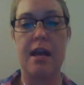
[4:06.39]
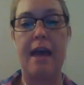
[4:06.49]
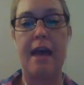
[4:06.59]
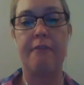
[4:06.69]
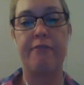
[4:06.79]

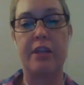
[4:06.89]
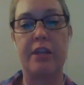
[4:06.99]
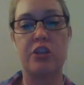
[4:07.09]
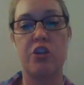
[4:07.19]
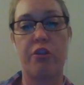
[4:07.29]
and
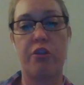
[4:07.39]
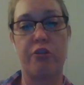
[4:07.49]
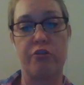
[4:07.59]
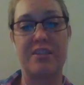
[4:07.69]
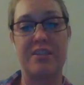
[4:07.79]
finish
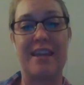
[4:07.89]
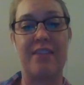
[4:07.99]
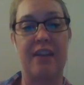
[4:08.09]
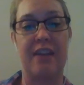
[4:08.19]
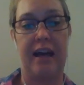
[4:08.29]
Thursday, the
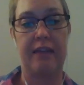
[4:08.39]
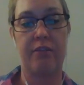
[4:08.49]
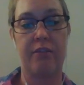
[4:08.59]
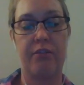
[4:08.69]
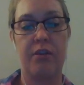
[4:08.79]

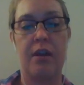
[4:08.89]
9th.